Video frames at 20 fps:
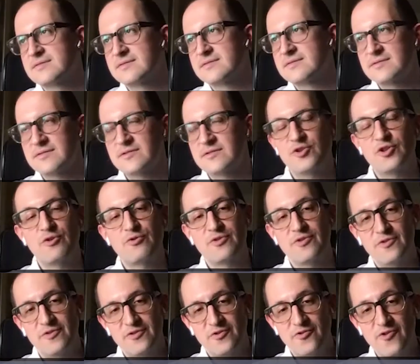
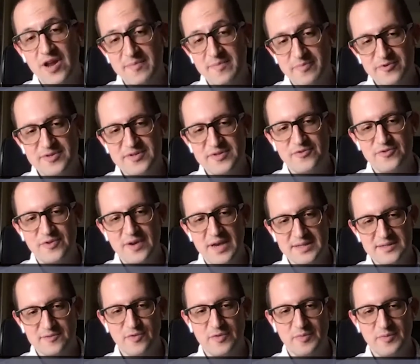the right person to
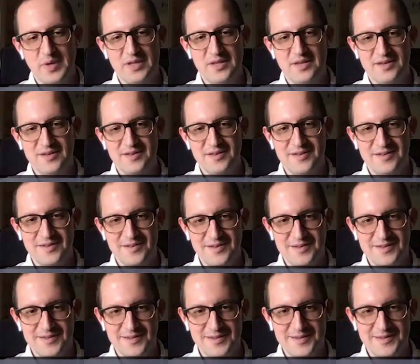ask would be
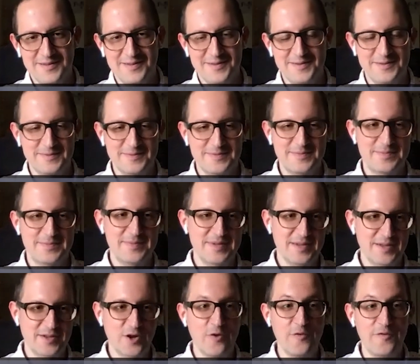the
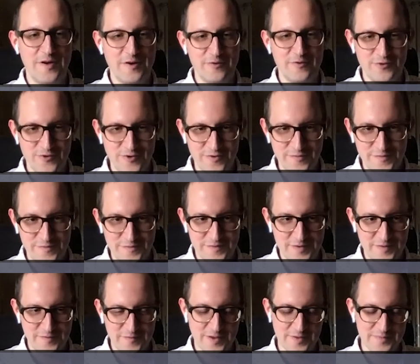co-founder
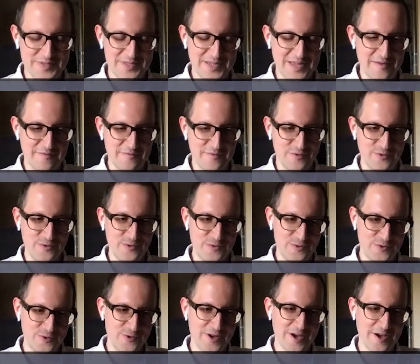of Hubstaff who
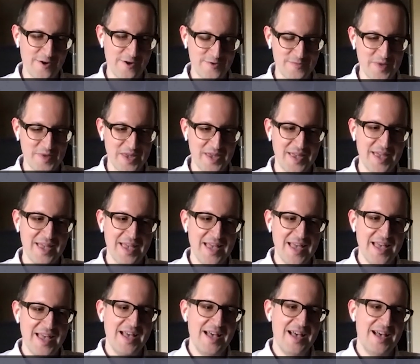hired me.
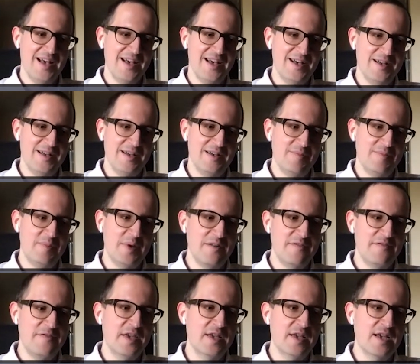But I
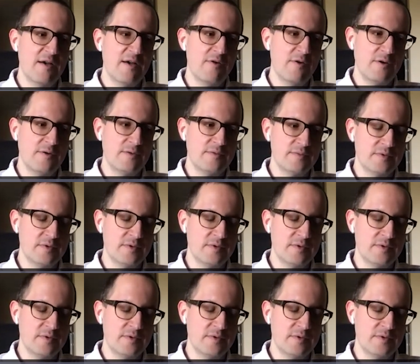think a